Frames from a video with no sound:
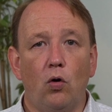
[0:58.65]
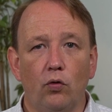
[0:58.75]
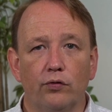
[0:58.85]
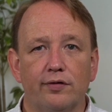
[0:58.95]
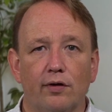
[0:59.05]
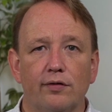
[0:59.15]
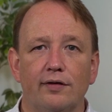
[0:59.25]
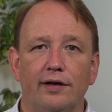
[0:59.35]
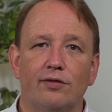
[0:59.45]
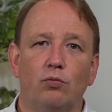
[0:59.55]
also
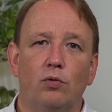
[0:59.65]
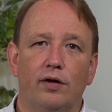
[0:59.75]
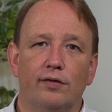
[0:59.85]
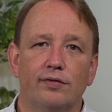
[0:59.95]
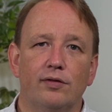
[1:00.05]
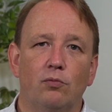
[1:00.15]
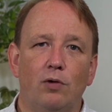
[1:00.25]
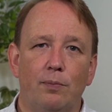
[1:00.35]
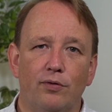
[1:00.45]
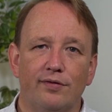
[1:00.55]
select words that
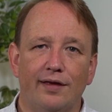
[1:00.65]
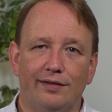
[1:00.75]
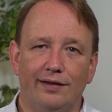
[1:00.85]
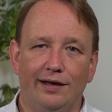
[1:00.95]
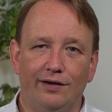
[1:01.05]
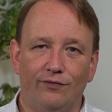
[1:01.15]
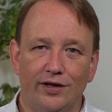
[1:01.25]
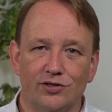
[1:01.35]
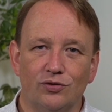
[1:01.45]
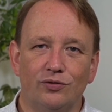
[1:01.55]
represent the
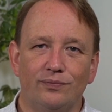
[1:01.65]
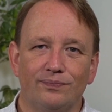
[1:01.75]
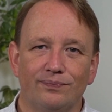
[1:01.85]
individual.